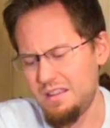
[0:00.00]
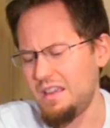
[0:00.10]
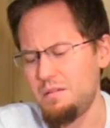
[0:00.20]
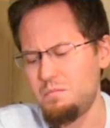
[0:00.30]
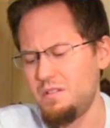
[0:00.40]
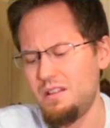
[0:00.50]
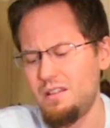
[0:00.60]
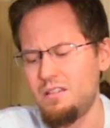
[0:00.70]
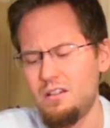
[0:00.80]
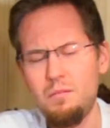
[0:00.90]

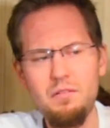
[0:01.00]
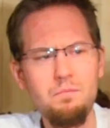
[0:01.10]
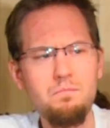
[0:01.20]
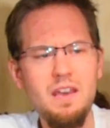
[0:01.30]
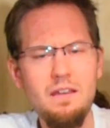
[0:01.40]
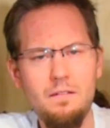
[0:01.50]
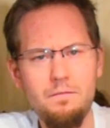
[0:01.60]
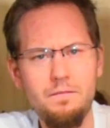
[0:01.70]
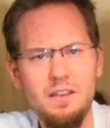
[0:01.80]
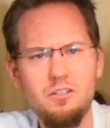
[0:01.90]
there's a couple of meh
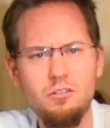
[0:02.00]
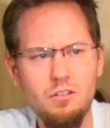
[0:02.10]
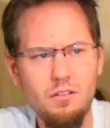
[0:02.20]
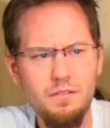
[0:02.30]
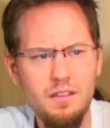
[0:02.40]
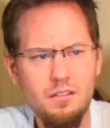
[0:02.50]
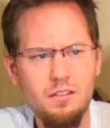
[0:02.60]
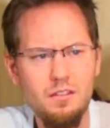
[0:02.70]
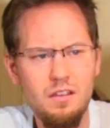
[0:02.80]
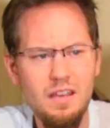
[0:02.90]
features of
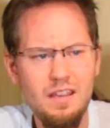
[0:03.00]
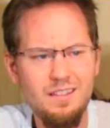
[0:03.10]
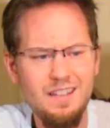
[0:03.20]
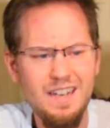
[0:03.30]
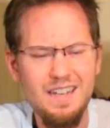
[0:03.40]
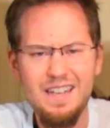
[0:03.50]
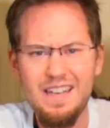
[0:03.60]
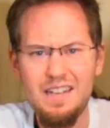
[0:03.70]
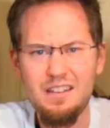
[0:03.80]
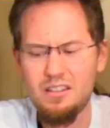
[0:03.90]
this, is that
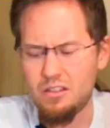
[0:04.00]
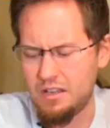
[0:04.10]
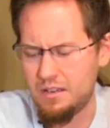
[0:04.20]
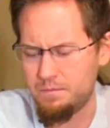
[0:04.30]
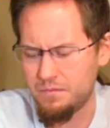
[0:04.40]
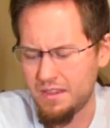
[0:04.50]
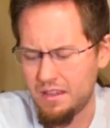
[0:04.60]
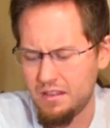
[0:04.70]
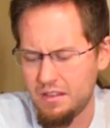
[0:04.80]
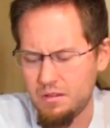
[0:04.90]
it's
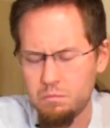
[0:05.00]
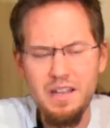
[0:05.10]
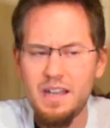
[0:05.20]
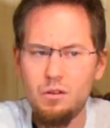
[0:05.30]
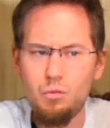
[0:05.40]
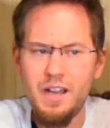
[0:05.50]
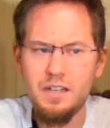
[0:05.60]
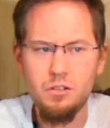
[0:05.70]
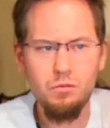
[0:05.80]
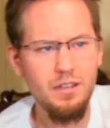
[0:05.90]
black and
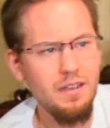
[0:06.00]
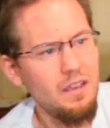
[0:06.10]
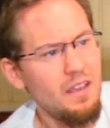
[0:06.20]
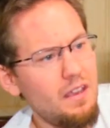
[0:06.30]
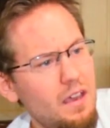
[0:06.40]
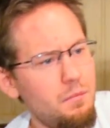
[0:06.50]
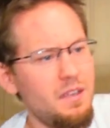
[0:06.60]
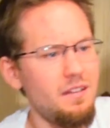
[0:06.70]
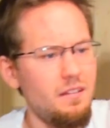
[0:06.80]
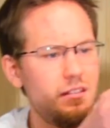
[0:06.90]
white only. I
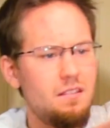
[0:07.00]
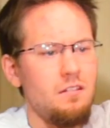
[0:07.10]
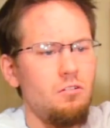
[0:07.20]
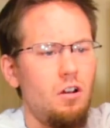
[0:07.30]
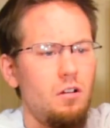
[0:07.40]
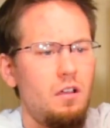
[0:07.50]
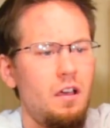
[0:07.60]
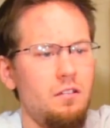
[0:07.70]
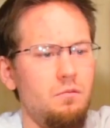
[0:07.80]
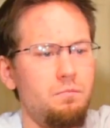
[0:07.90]
mean, there are
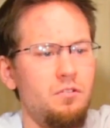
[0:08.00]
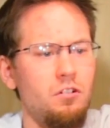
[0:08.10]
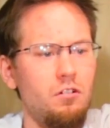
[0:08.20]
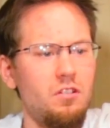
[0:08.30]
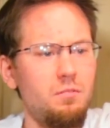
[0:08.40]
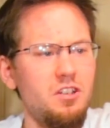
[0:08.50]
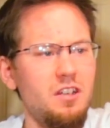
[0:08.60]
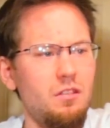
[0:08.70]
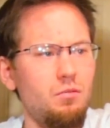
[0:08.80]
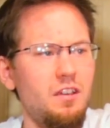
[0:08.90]
other Durst
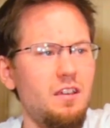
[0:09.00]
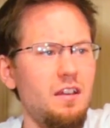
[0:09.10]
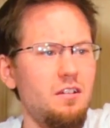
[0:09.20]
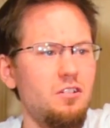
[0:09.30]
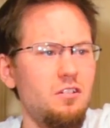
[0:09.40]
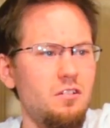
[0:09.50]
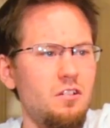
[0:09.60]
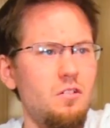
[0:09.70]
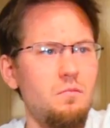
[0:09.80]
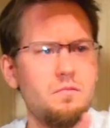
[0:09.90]
machines where you can, you
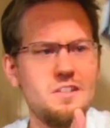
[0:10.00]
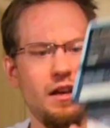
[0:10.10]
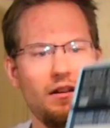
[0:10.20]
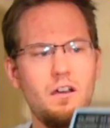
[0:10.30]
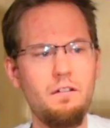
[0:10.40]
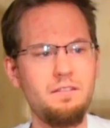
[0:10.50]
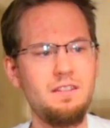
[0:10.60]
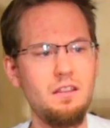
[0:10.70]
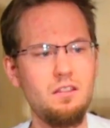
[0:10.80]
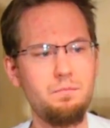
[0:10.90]
know, take off
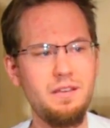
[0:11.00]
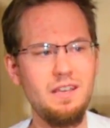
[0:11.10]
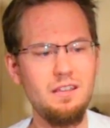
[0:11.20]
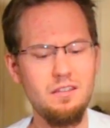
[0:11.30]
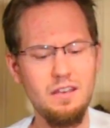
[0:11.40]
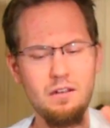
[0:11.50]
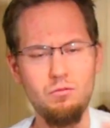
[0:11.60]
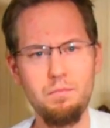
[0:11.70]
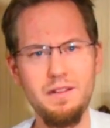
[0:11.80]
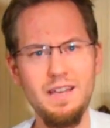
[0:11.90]
this piece and
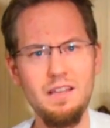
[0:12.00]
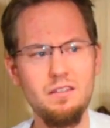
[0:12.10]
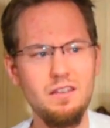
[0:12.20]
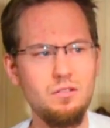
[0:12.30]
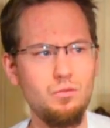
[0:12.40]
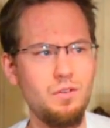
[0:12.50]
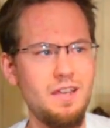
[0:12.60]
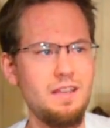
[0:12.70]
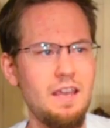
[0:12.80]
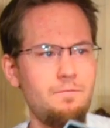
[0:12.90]
replace it
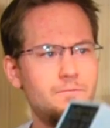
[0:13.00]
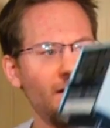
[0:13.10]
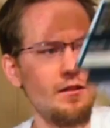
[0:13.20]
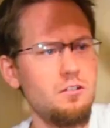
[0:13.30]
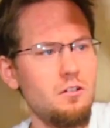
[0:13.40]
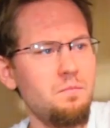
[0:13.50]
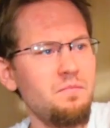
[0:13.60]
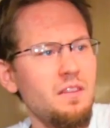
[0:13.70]
with a filter